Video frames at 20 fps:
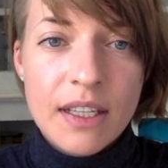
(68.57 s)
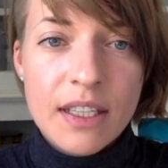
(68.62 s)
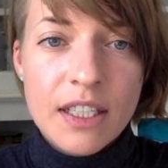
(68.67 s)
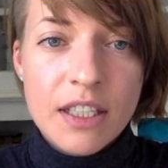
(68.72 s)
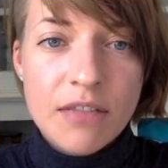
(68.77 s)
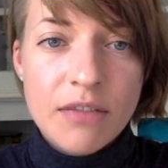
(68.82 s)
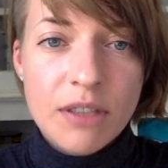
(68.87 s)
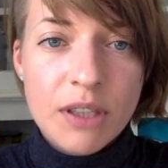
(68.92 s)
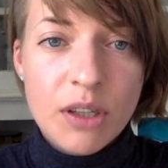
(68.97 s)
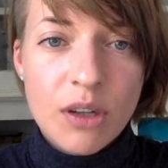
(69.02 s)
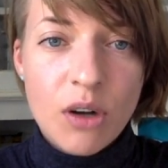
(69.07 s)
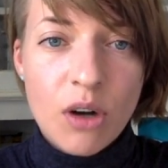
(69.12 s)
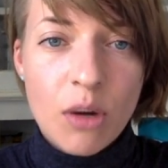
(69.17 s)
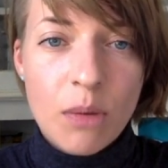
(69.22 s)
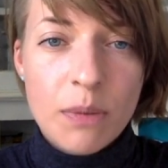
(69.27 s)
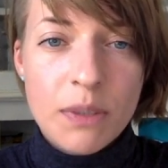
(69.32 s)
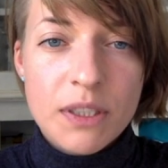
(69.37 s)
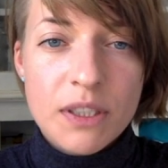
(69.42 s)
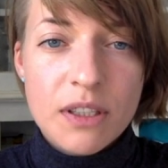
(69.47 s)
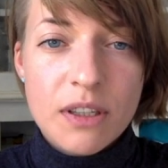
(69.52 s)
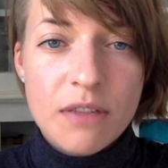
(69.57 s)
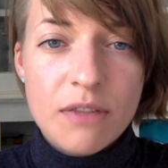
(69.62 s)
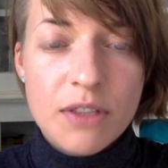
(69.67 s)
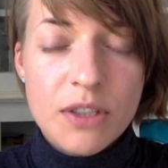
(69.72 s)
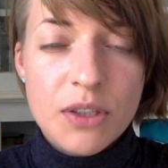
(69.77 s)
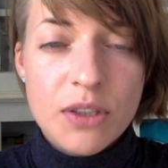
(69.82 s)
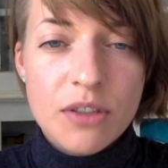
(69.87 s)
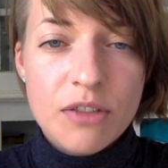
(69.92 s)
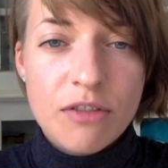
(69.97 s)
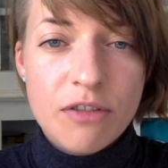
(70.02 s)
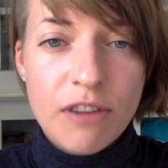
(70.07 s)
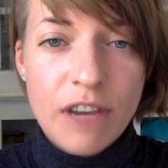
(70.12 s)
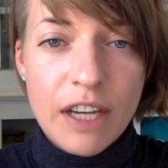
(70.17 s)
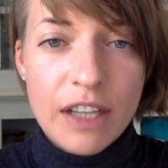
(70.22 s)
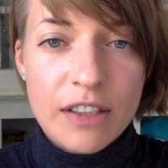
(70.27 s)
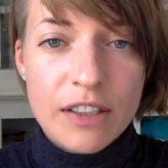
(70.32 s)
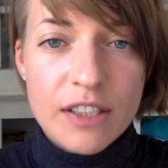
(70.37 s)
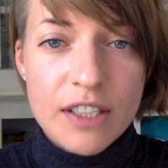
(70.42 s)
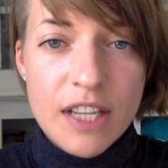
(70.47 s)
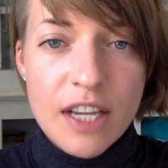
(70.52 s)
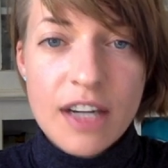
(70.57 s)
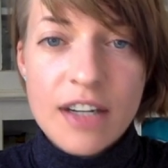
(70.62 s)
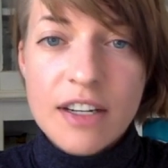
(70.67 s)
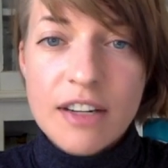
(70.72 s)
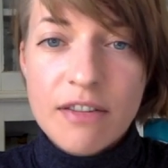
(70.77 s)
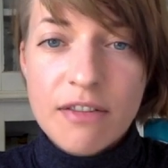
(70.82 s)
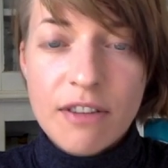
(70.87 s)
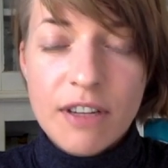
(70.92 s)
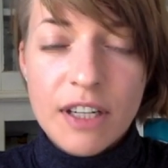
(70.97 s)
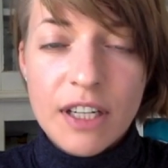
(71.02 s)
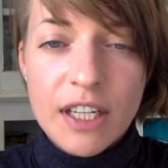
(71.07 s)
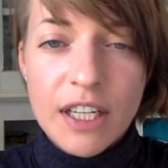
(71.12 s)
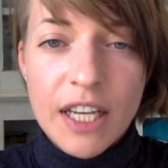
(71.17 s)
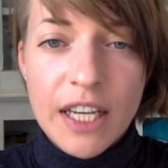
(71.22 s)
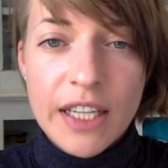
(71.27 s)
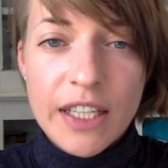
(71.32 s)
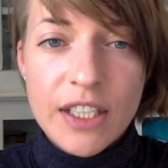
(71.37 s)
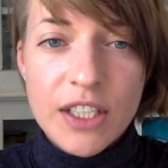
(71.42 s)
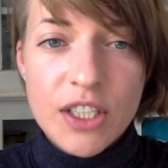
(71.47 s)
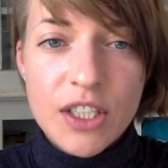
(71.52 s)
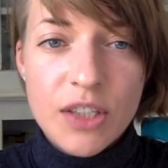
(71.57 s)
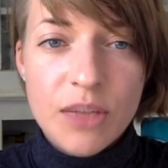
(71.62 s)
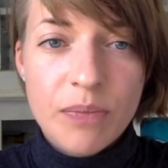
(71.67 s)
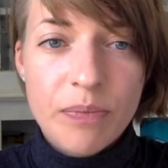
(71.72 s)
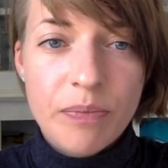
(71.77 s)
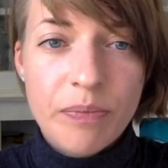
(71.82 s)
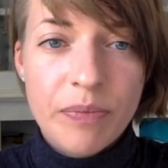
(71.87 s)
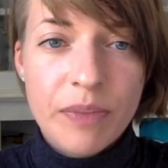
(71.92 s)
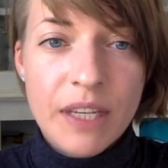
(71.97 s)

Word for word: Different copies of certain factors are different in age,